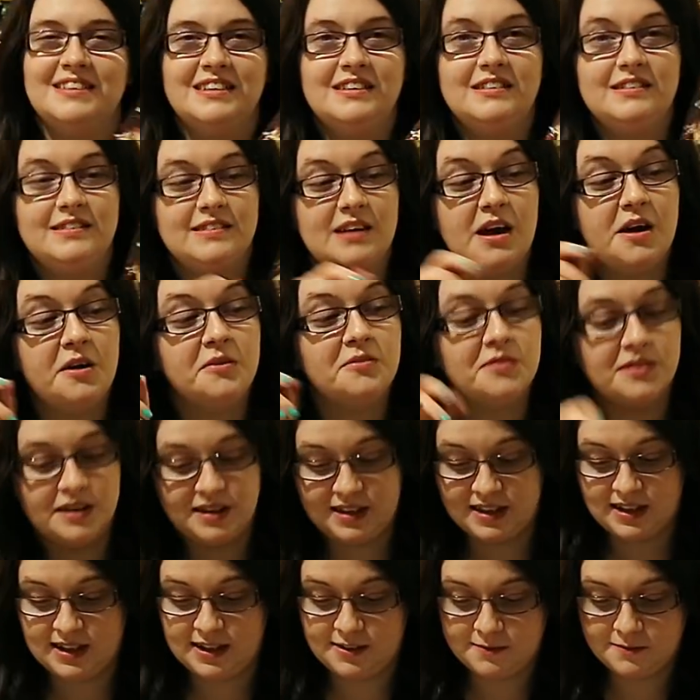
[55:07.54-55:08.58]
this
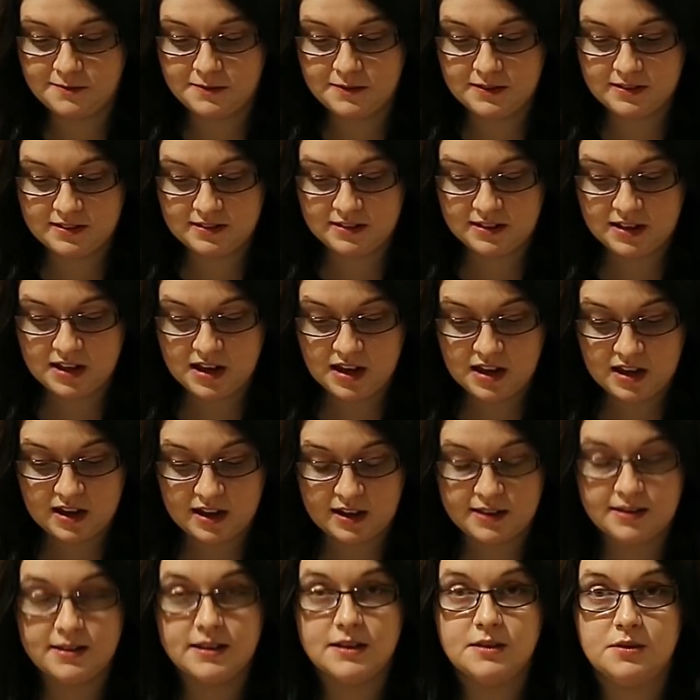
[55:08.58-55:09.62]
arrived
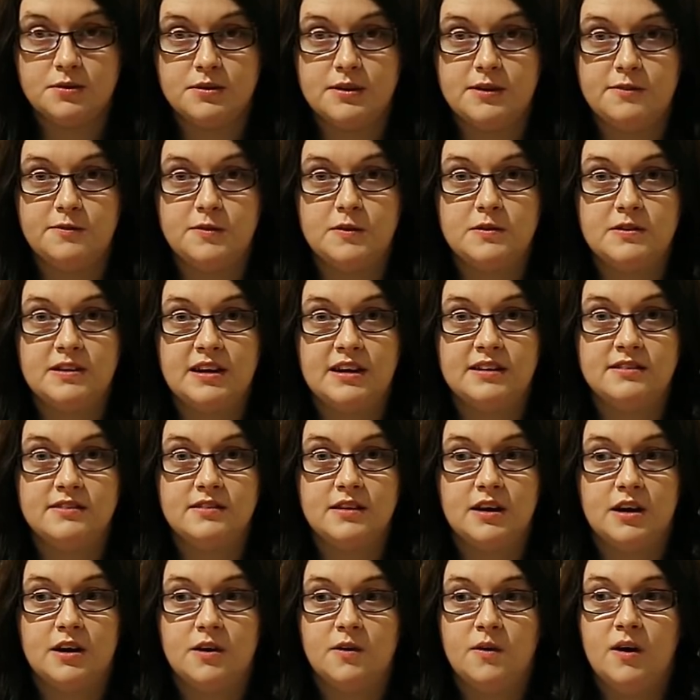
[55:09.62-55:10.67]
I think 3 or 4 days
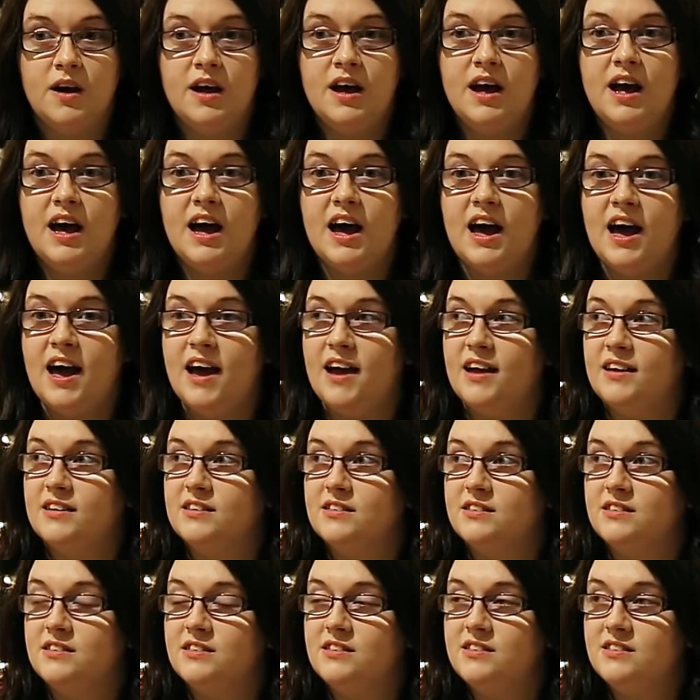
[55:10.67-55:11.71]
ago,
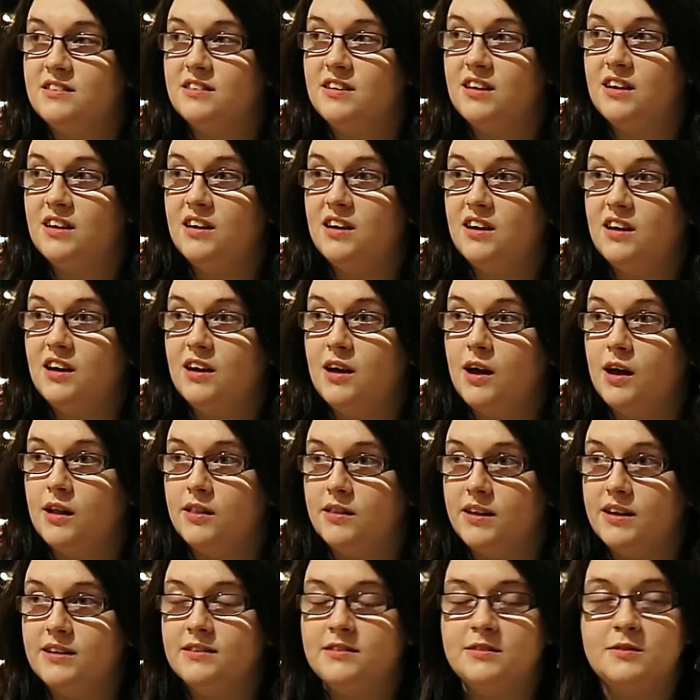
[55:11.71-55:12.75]
and
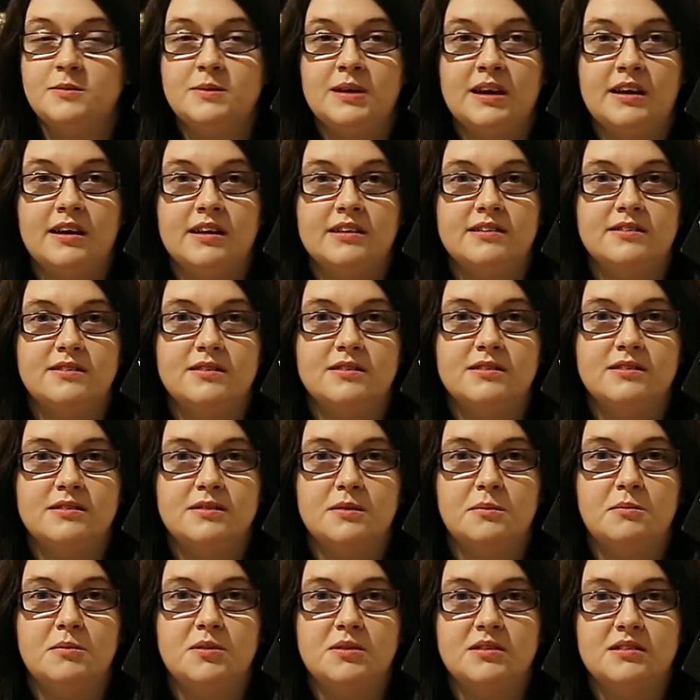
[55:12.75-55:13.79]
last week I saw
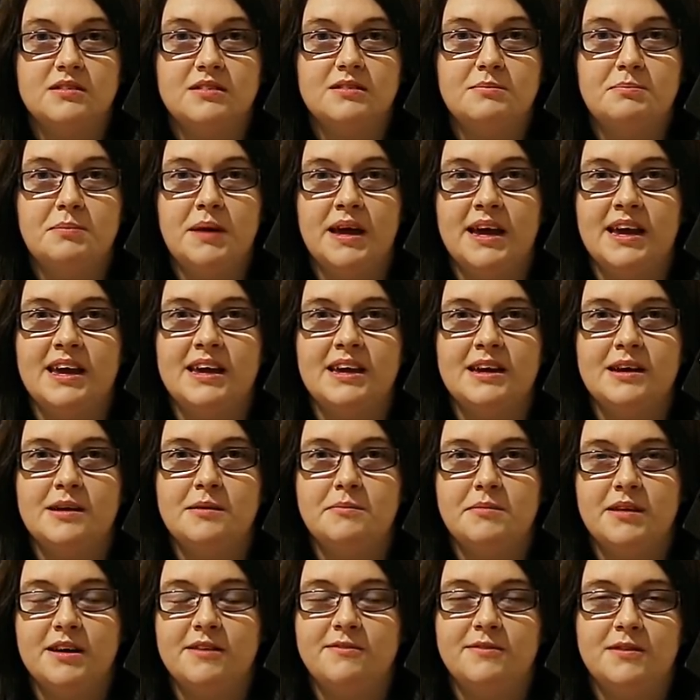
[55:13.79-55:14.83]
someone picking
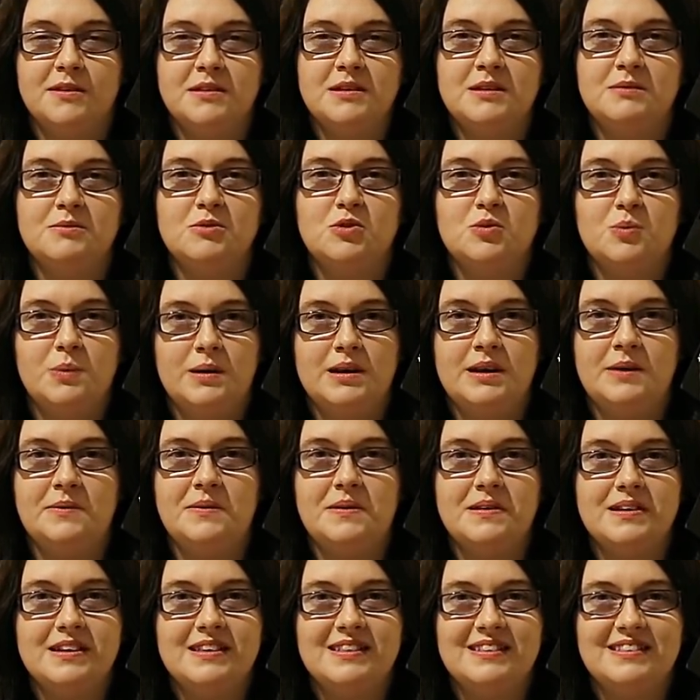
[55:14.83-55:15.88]
up their Volume
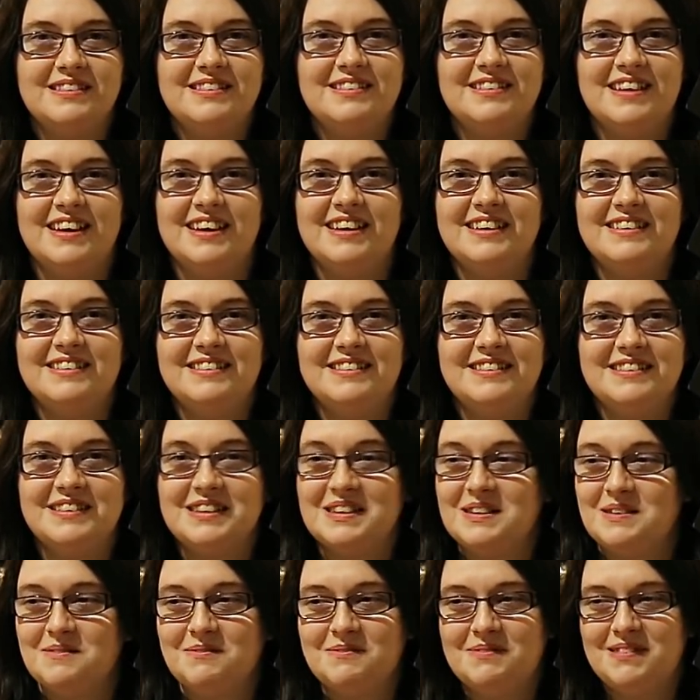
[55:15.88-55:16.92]
21 in the States,
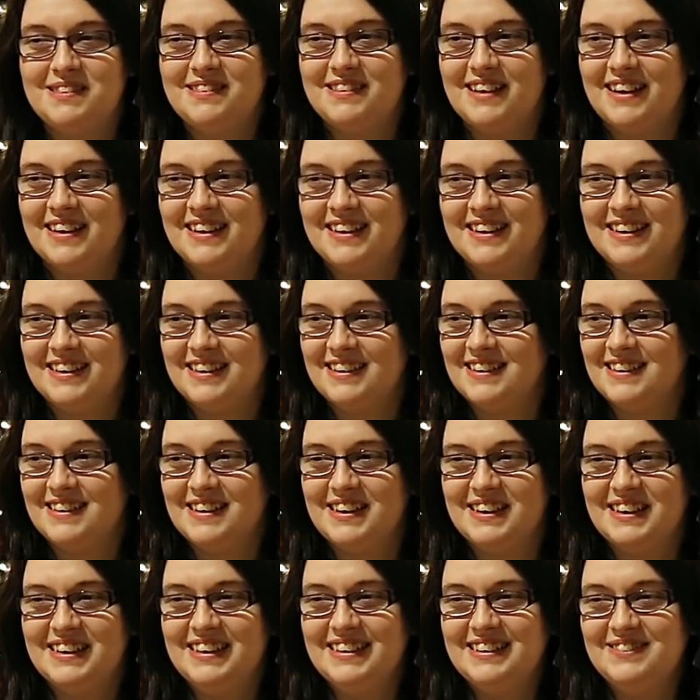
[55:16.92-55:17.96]
and I'm sat here
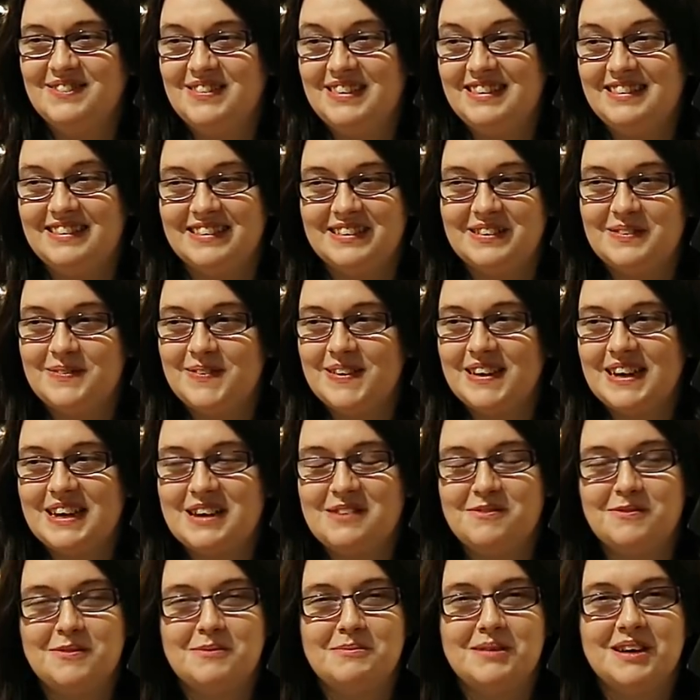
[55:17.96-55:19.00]
going, still
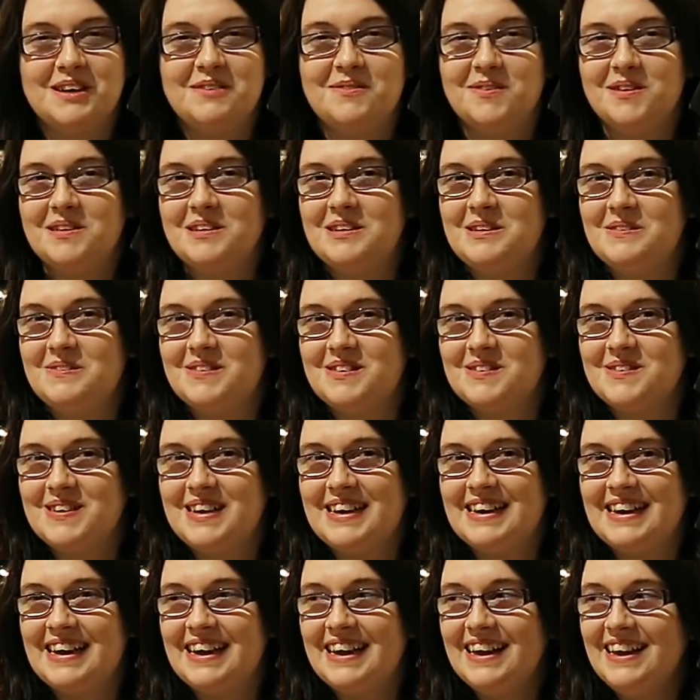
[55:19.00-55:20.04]
waiting for my Volume
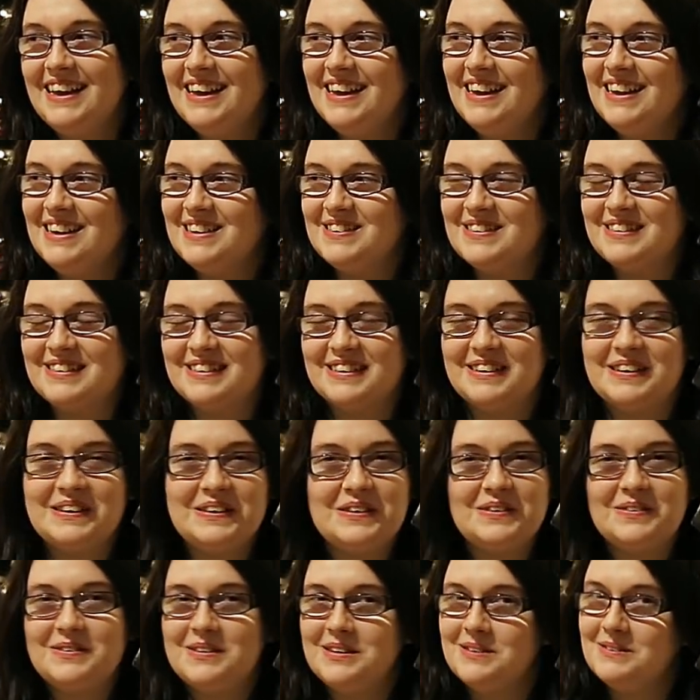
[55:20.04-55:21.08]
20. Sure,
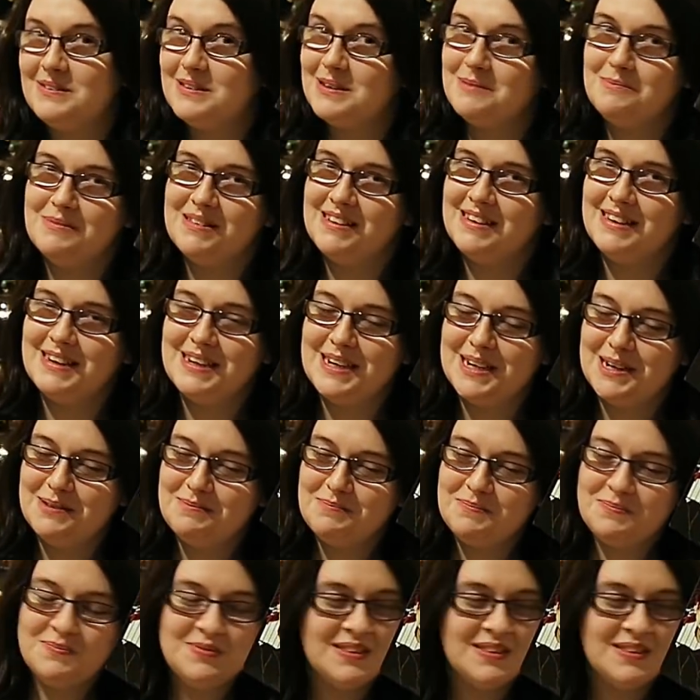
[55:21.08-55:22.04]
it'll arrive sometime.